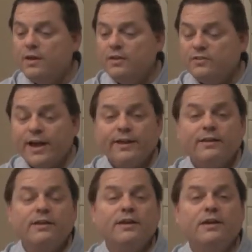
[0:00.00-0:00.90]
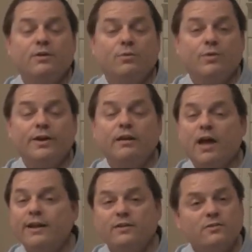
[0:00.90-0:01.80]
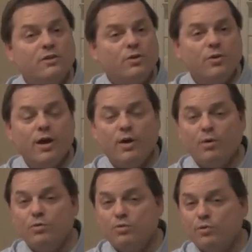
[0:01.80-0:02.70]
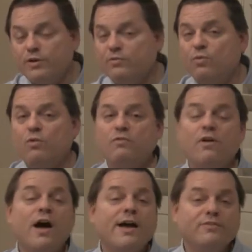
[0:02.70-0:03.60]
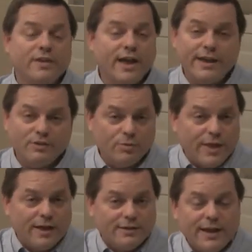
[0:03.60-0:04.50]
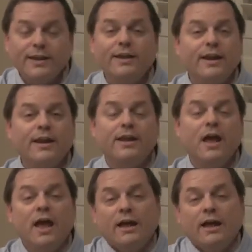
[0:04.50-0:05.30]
Secondly, we'd like to see you go 3, 4, 5 days without taking any.